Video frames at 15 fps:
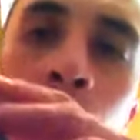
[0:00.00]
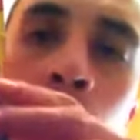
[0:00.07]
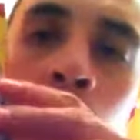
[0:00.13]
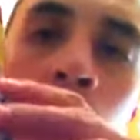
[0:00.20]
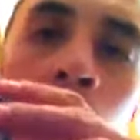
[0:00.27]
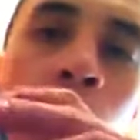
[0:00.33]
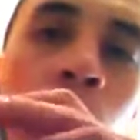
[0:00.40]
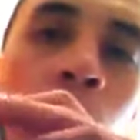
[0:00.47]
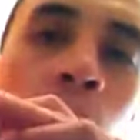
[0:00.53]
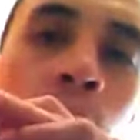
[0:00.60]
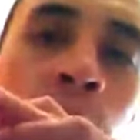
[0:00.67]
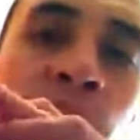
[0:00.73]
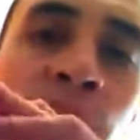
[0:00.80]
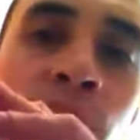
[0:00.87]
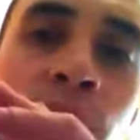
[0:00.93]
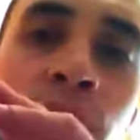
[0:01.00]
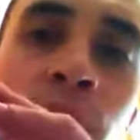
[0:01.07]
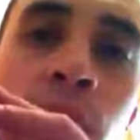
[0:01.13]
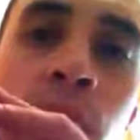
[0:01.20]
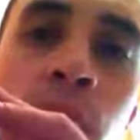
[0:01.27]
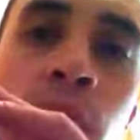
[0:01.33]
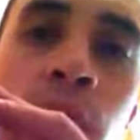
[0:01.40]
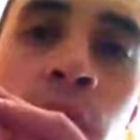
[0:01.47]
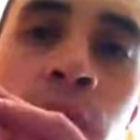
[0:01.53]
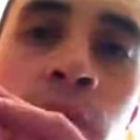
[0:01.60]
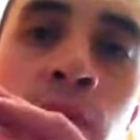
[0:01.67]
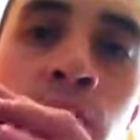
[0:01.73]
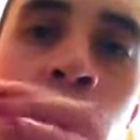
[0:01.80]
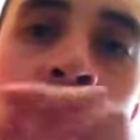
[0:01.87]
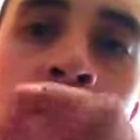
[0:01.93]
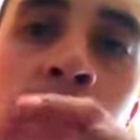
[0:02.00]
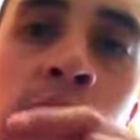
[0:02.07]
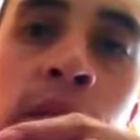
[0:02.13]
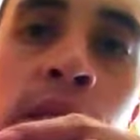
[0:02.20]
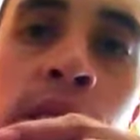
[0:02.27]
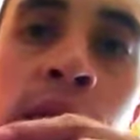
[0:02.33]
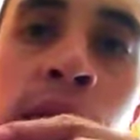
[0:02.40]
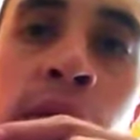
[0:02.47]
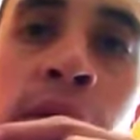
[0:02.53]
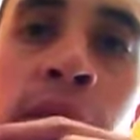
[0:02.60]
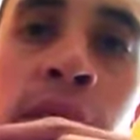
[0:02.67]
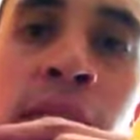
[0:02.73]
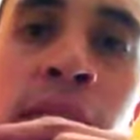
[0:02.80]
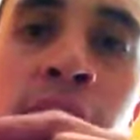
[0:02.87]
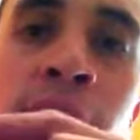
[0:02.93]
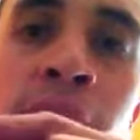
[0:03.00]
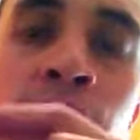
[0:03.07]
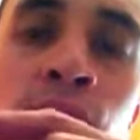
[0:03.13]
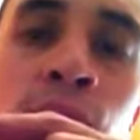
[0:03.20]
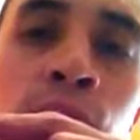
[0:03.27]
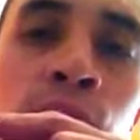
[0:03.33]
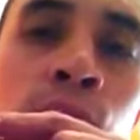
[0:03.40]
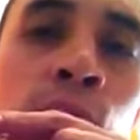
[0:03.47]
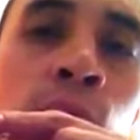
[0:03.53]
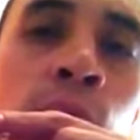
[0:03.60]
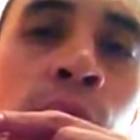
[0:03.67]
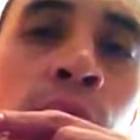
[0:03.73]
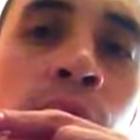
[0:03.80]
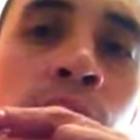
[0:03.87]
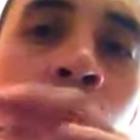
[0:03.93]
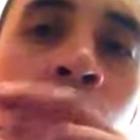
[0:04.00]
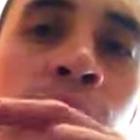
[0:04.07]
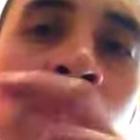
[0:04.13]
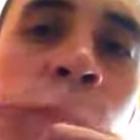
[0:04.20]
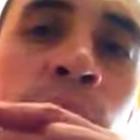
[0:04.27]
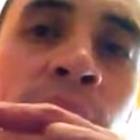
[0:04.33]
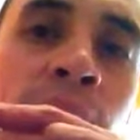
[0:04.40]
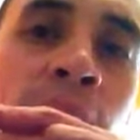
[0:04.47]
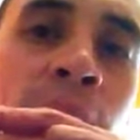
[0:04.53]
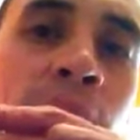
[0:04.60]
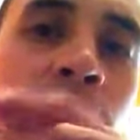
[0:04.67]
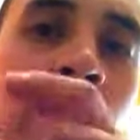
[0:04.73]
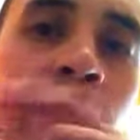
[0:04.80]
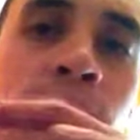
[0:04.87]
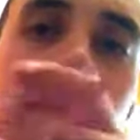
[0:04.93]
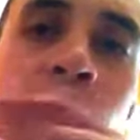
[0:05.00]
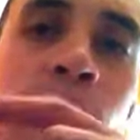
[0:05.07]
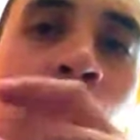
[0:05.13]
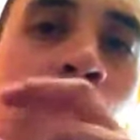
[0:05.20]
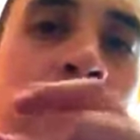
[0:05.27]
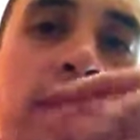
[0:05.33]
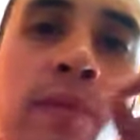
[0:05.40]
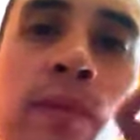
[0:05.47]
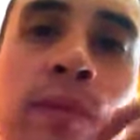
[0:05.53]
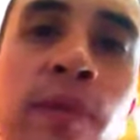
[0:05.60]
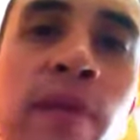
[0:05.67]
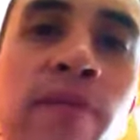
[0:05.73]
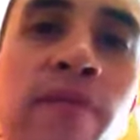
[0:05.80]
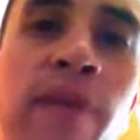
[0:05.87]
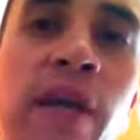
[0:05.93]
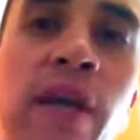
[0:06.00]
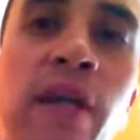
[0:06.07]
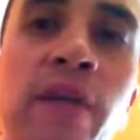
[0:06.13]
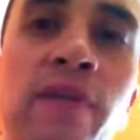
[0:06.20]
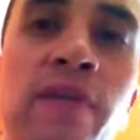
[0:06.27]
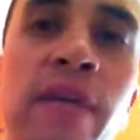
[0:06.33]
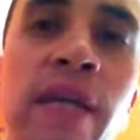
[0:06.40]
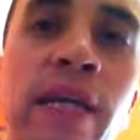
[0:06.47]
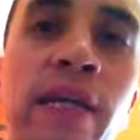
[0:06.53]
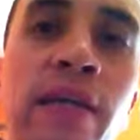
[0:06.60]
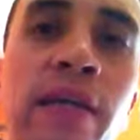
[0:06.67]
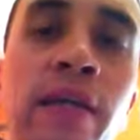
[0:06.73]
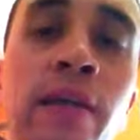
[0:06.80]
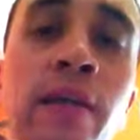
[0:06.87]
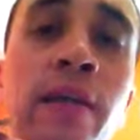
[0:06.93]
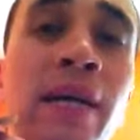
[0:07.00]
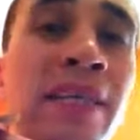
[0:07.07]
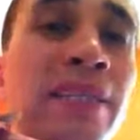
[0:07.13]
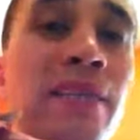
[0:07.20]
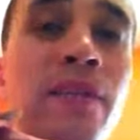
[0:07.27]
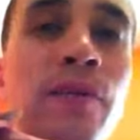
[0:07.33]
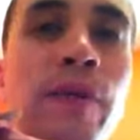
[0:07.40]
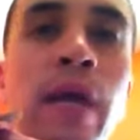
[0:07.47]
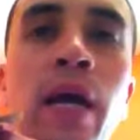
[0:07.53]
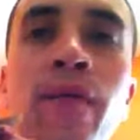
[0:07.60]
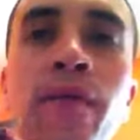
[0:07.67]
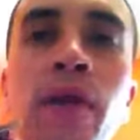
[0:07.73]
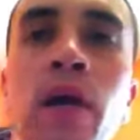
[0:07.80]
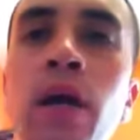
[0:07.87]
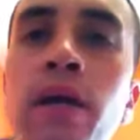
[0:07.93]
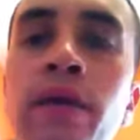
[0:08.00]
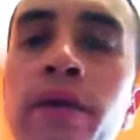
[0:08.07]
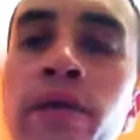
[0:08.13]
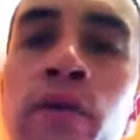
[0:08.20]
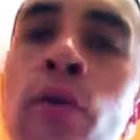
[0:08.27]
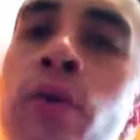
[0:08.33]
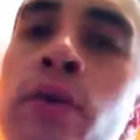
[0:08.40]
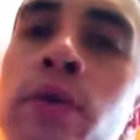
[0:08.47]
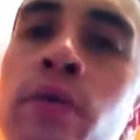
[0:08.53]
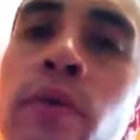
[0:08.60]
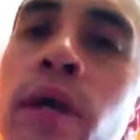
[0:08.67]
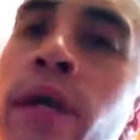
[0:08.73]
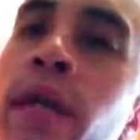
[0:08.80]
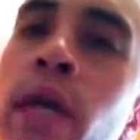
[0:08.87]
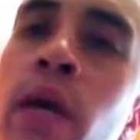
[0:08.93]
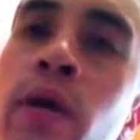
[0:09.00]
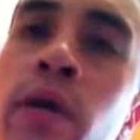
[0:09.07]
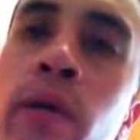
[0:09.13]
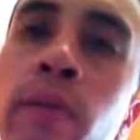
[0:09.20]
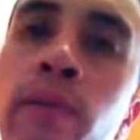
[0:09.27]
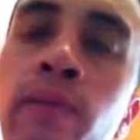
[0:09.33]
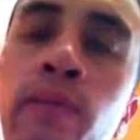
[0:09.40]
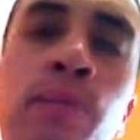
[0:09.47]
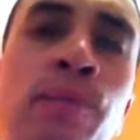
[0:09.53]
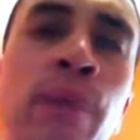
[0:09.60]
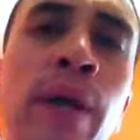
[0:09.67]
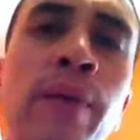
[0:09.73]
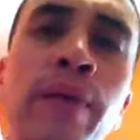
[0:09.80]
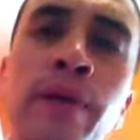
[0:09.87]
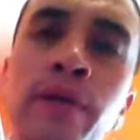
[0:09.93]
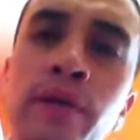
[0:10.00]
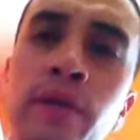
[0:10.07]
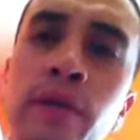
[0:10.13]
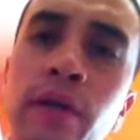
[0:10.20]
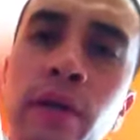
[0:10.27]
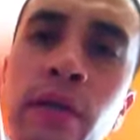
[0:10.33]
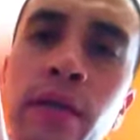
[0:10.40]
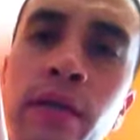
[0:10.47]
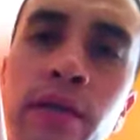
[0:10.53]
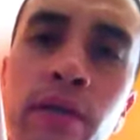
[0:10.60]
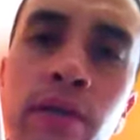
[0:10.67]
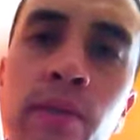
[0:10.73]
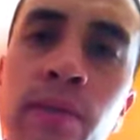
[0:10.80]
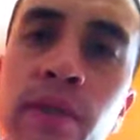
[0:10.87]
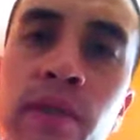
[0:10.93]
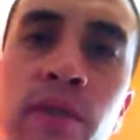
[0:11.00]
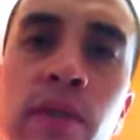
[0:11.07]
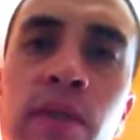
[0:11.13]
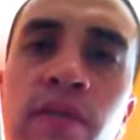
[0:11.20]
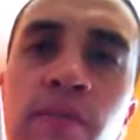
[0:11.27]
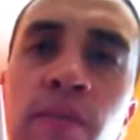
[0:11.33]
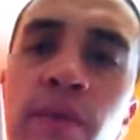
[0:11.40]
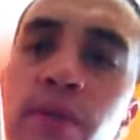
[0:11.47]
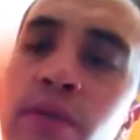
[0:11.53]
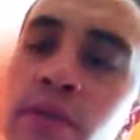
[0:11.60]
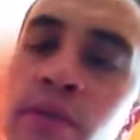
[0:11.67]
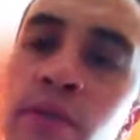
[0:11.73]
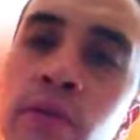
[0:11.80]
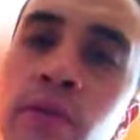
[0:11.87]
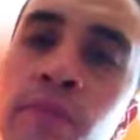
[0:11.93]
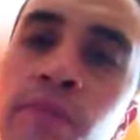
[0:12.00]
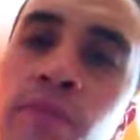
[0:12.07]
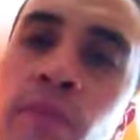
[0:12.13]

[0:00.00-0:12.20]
Let me flip it this way just so you can see it. Now, it is an actual toy from NECA, which I'm a big fan of NECA. I just don't have a lot of their toys right now, and I'm probably going to start collecting some of their stuff pretty soon.